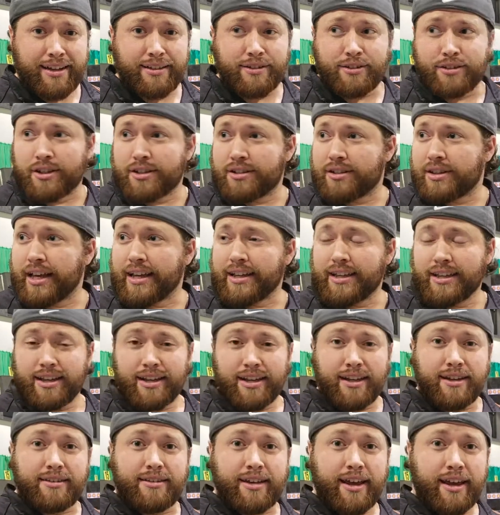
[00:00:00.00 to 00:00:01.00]
just like
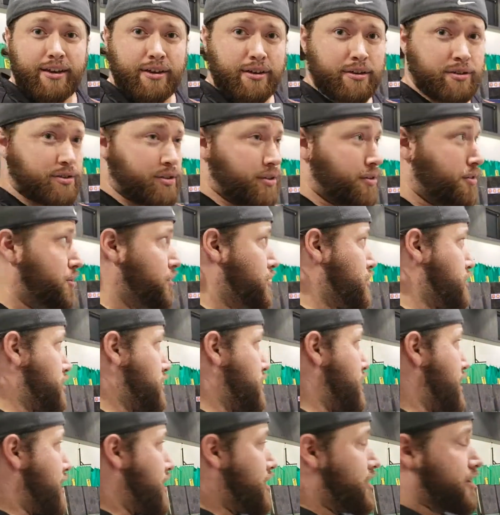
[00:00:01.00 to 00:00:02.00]
it entails, you
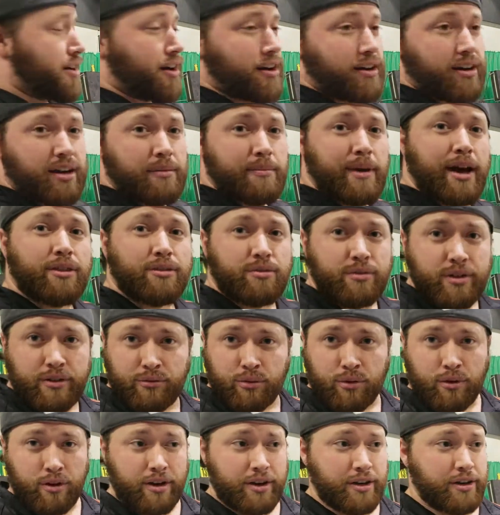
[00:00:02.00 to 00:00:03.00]
throw out a target about
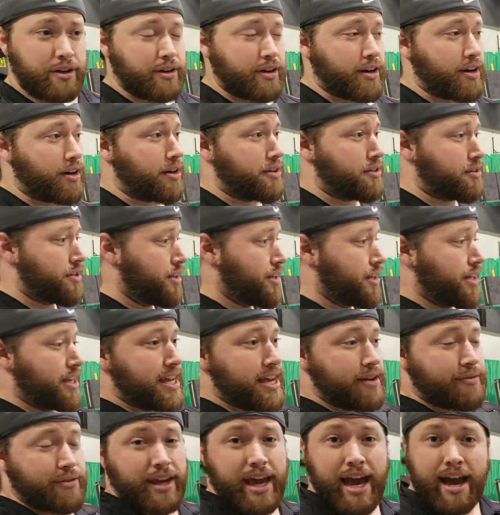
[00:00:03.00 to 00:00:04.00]
300-400 yards.
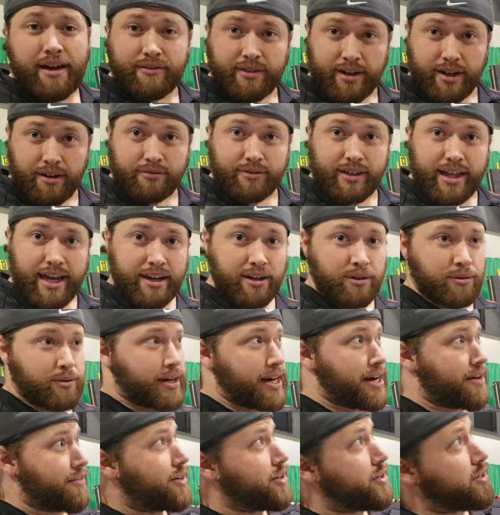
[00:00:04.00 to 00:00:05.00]
If you have enough land or
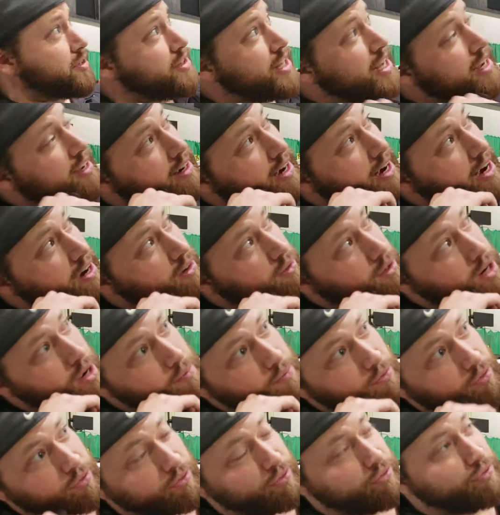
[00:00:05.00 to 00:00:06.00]
whatever, just take an arrow
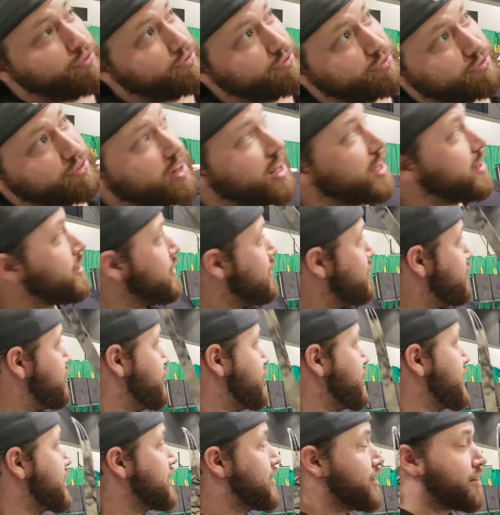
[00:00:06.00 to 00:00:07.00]
up,
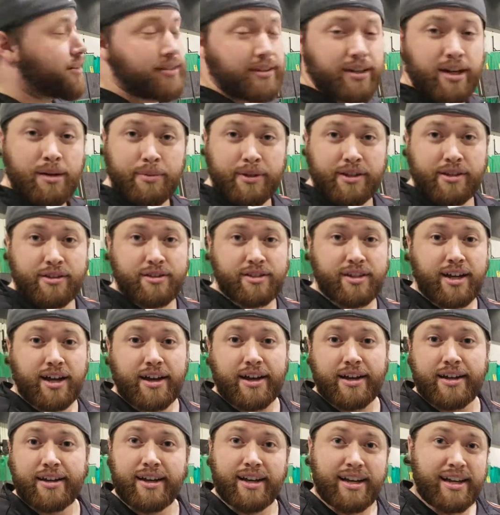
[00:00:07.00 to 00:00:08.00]
fling it clear up in the
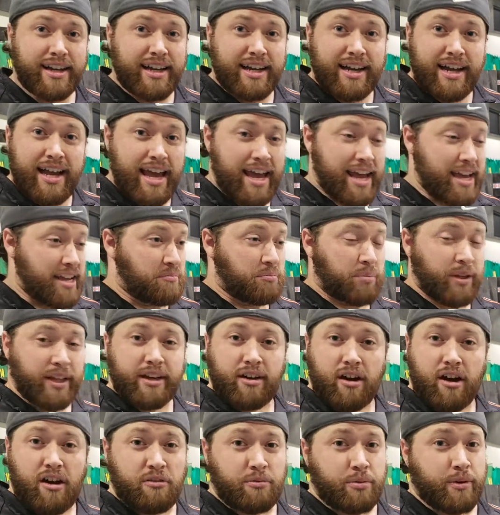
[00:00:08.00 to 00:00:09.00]
sky, and play
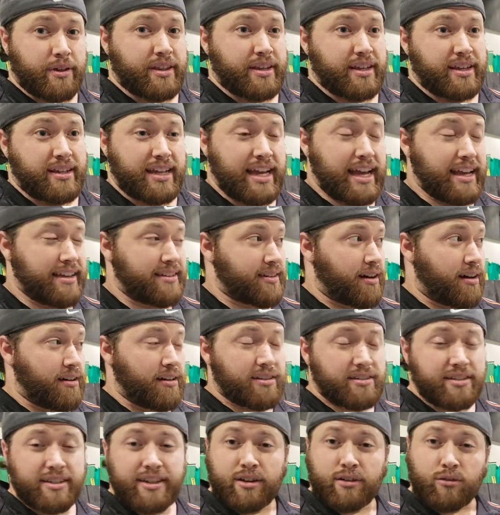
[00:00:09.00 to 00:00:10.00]
golf with it. It's
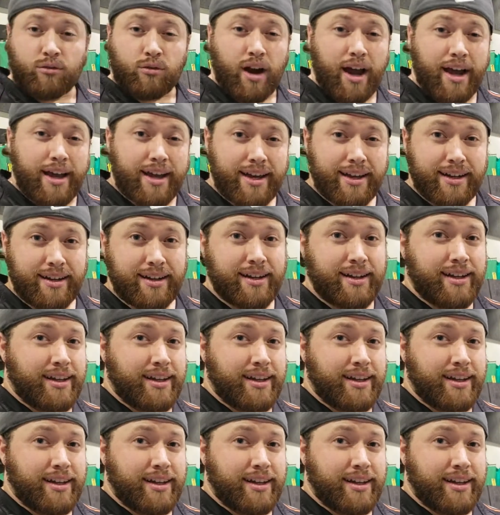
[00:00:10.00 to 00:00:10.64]
honestly a riot.